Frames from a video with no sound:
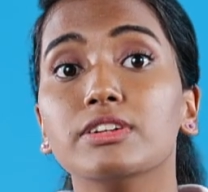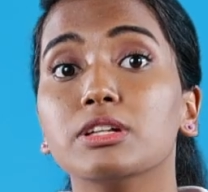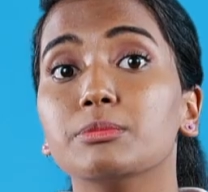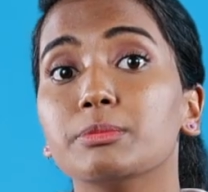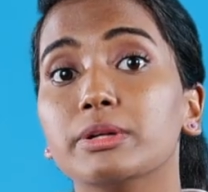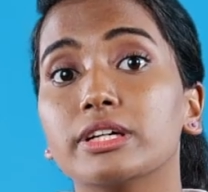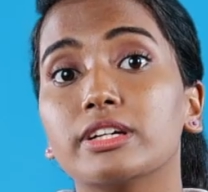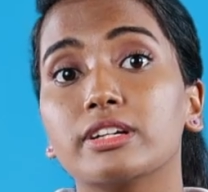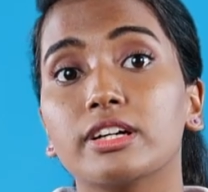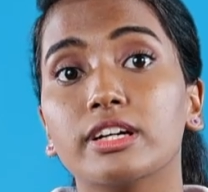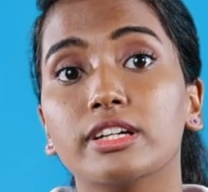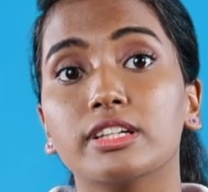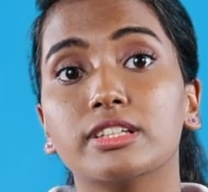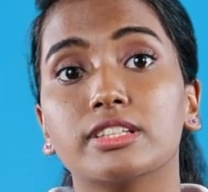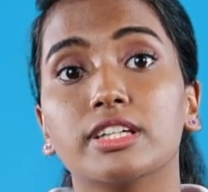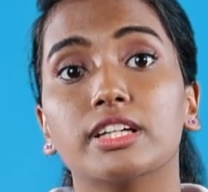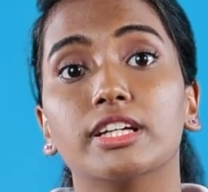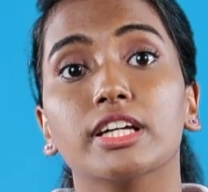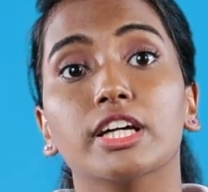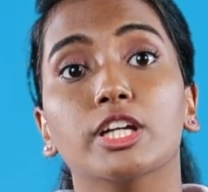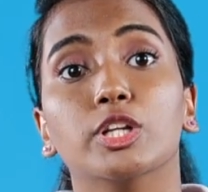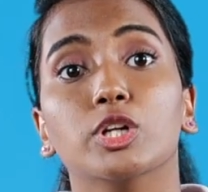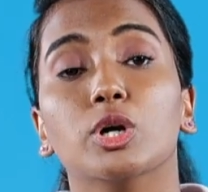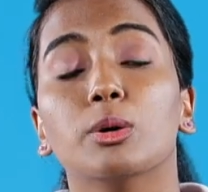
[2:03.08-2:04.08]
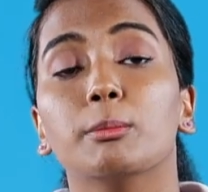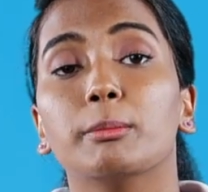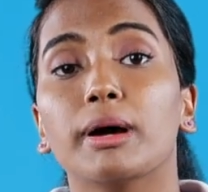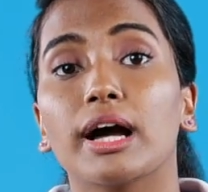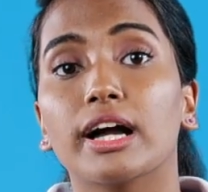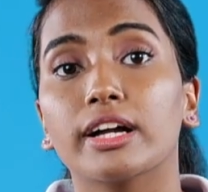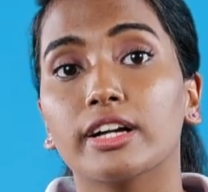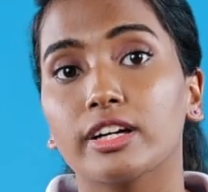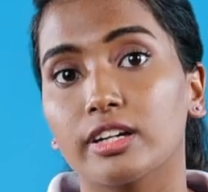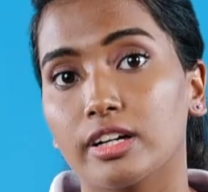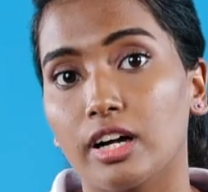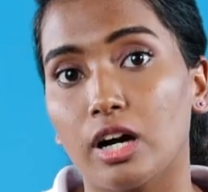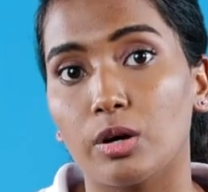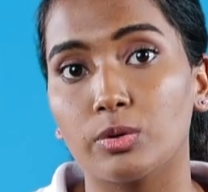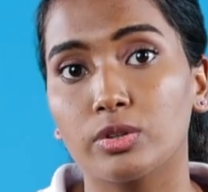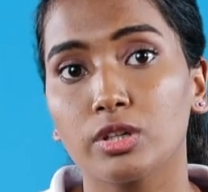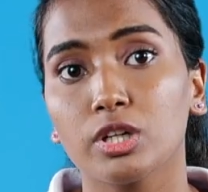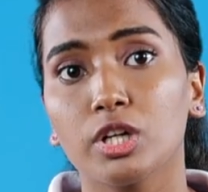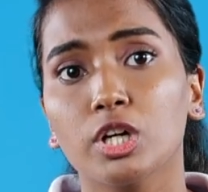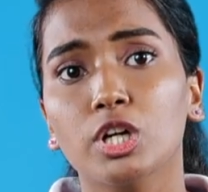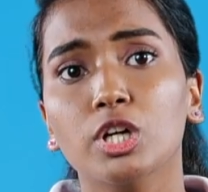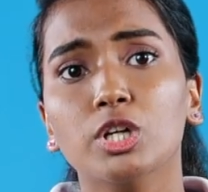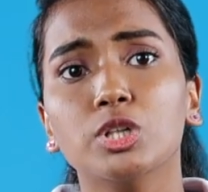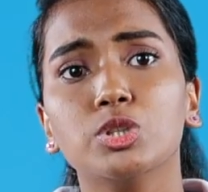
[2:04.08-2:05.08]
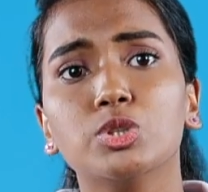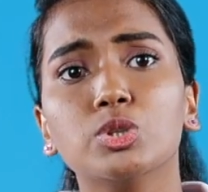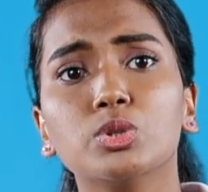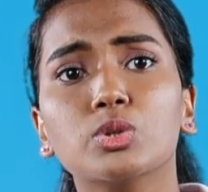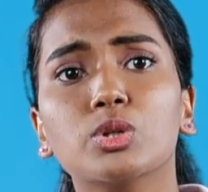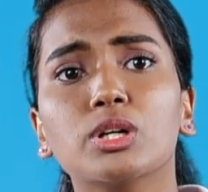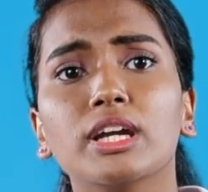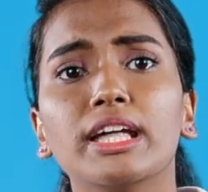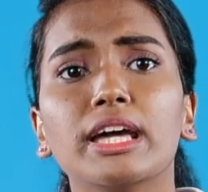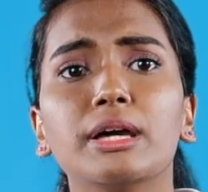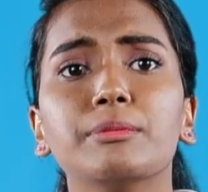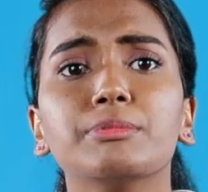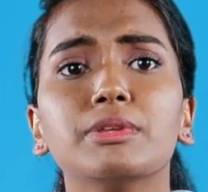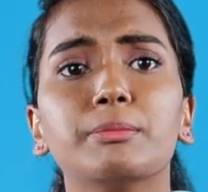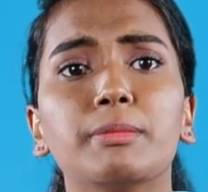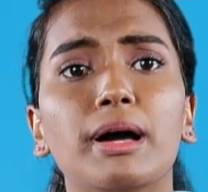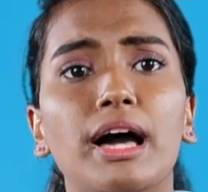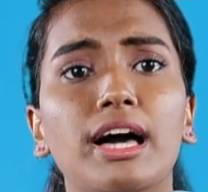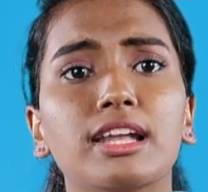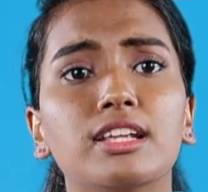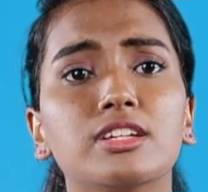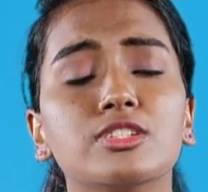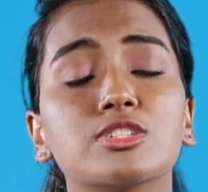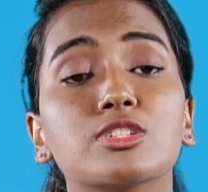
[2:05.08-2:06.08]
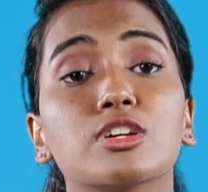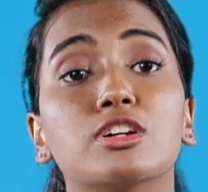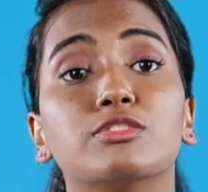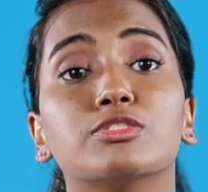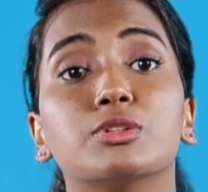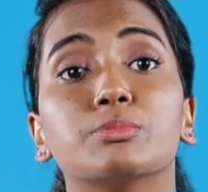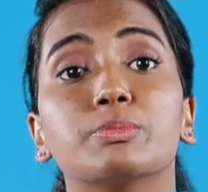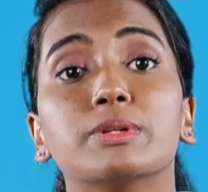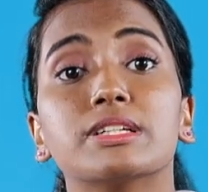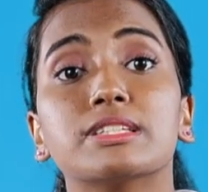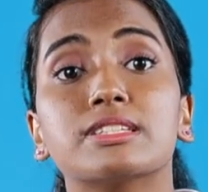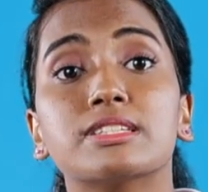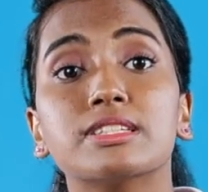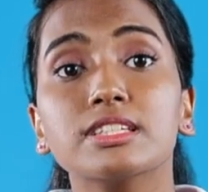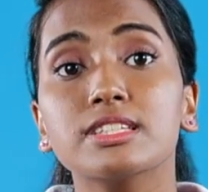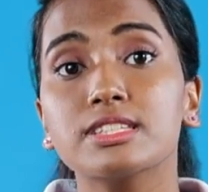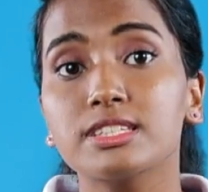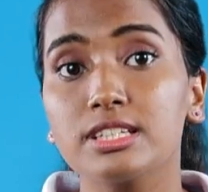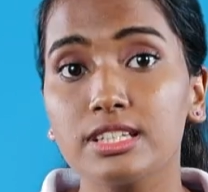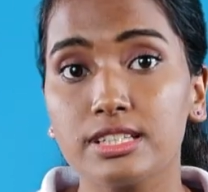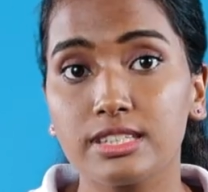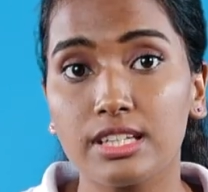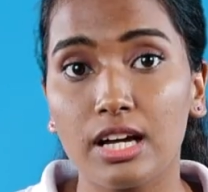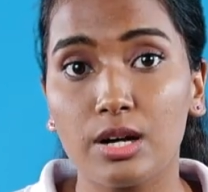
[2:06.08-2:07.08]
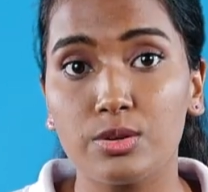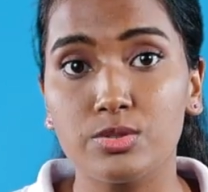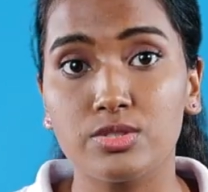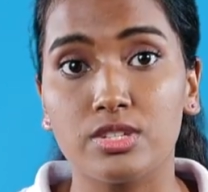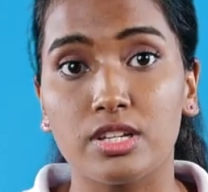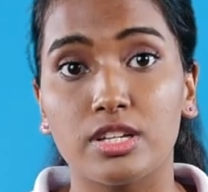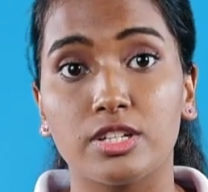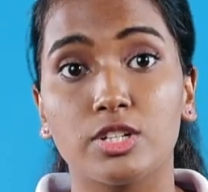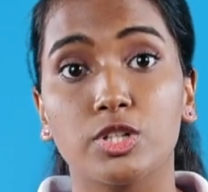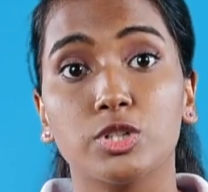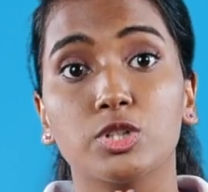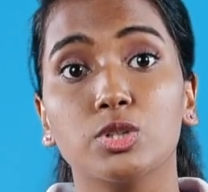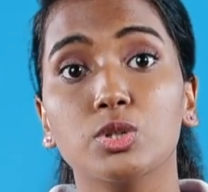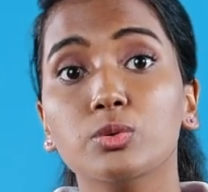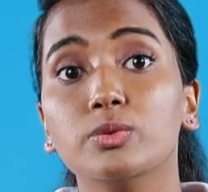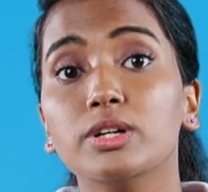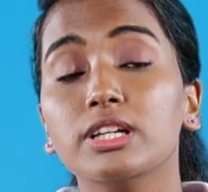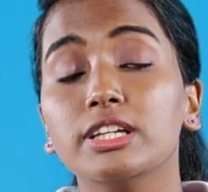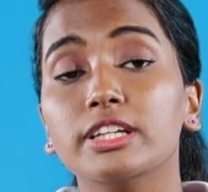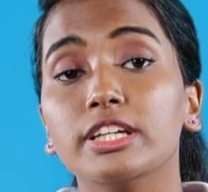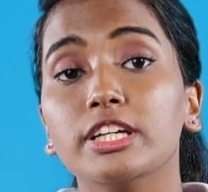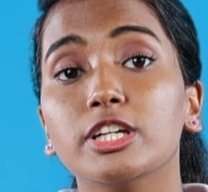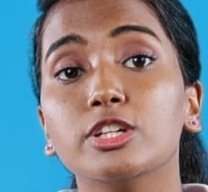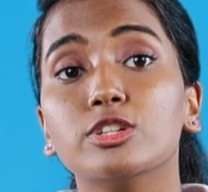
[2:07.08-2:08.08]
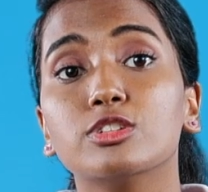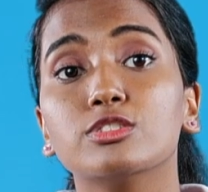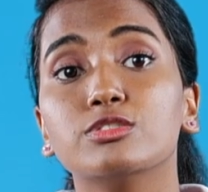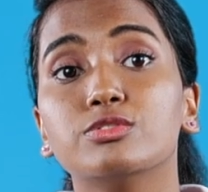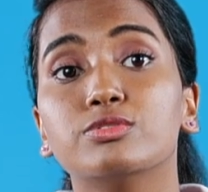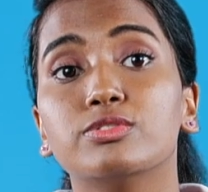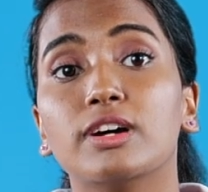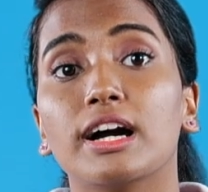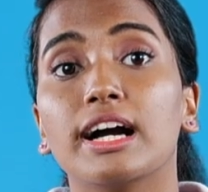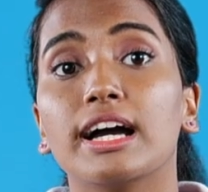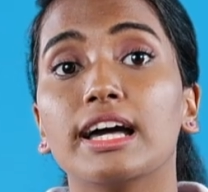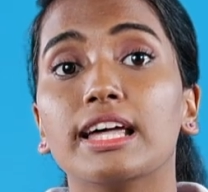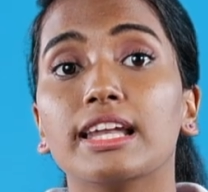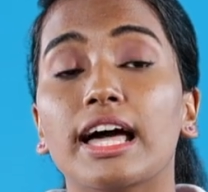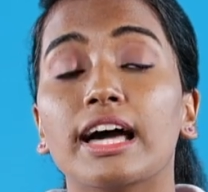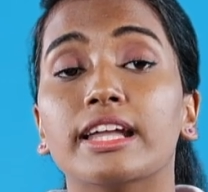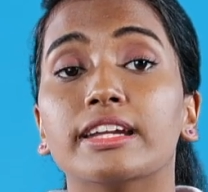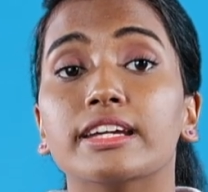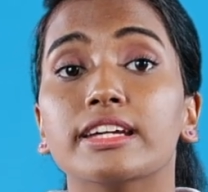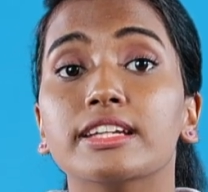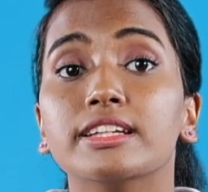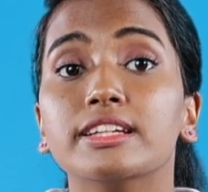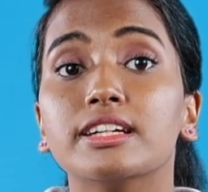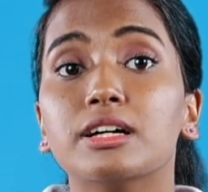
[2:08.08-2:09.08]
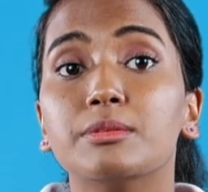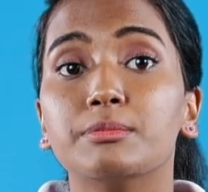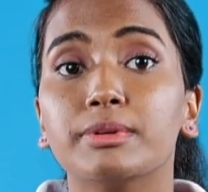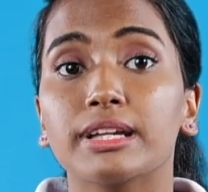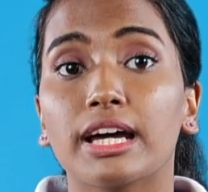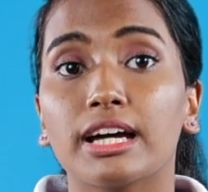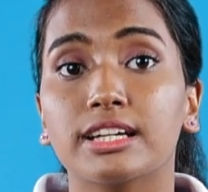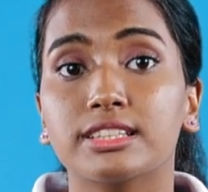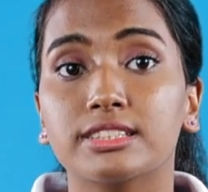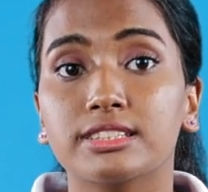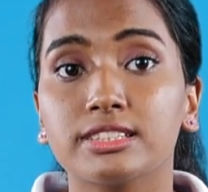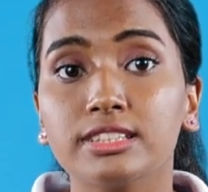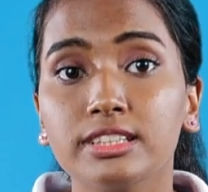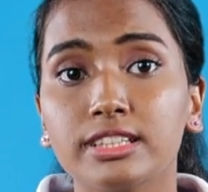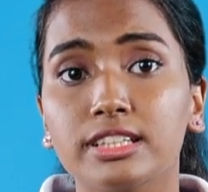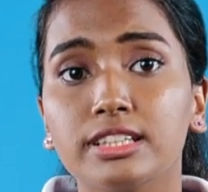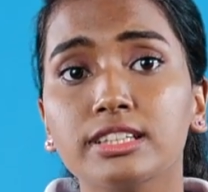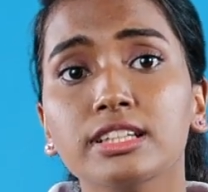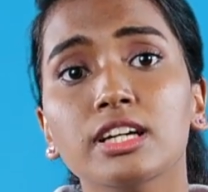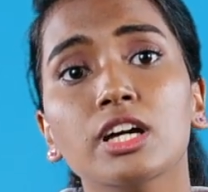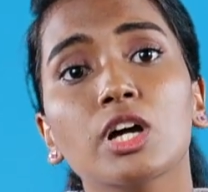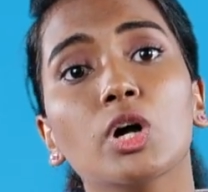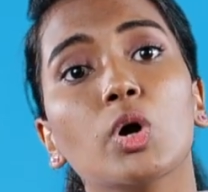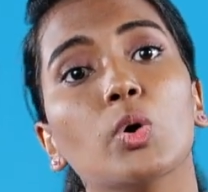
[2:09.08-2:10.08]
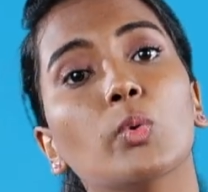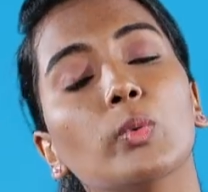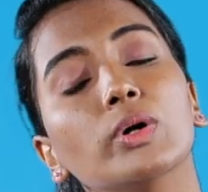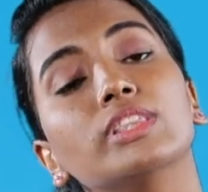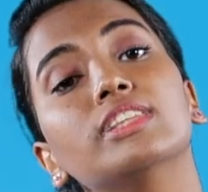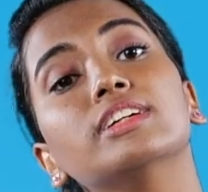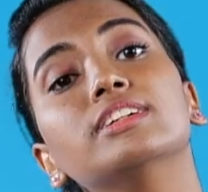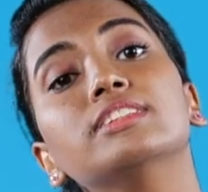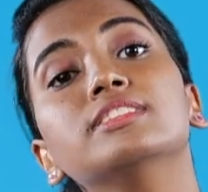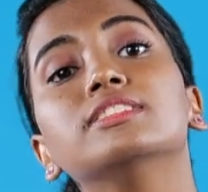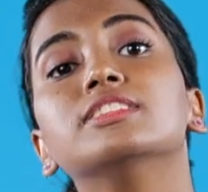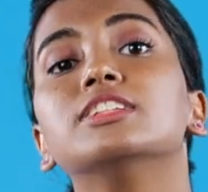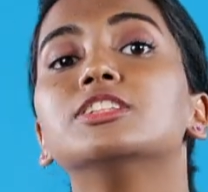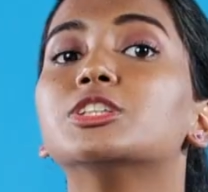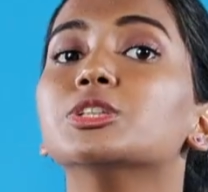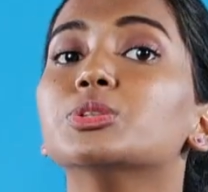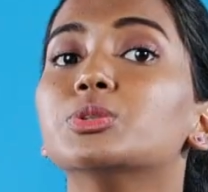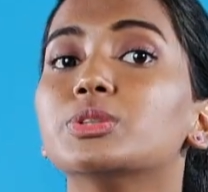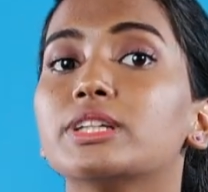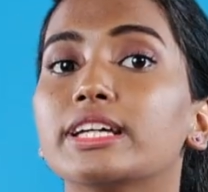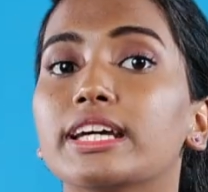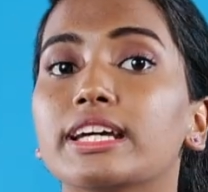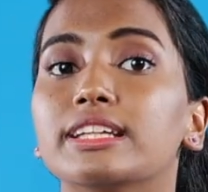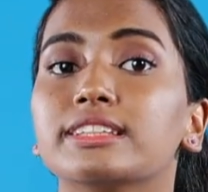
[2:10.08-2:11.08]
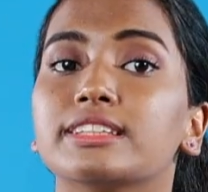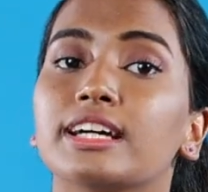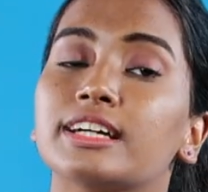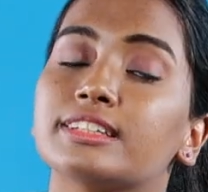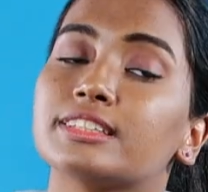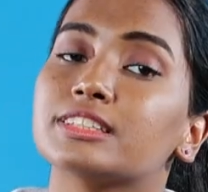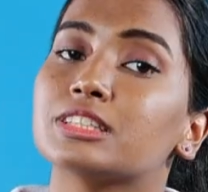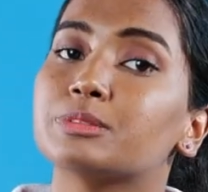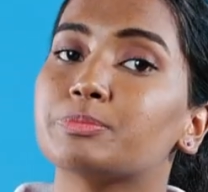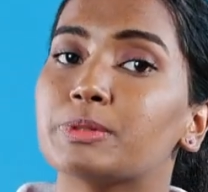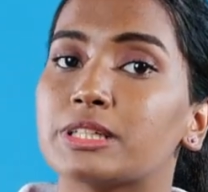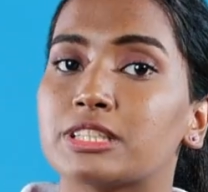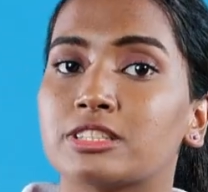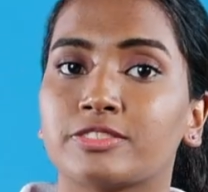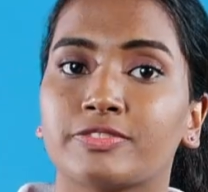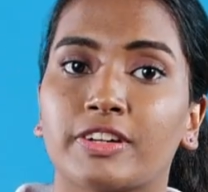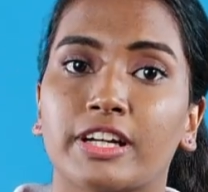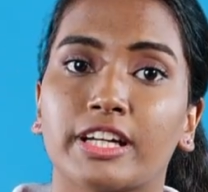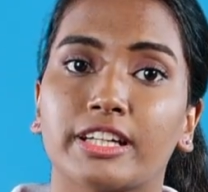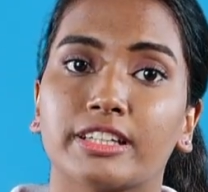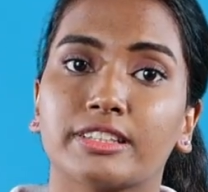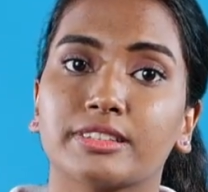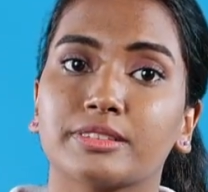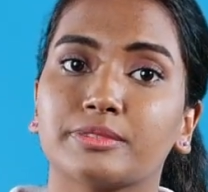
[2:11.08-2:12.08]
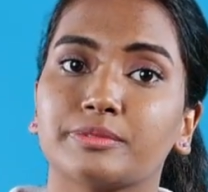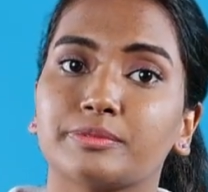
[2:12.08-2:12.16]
will be credited in your bank account. To claim the balance of Rs 60,000, you will need to file an income tax return within the due date that is specified.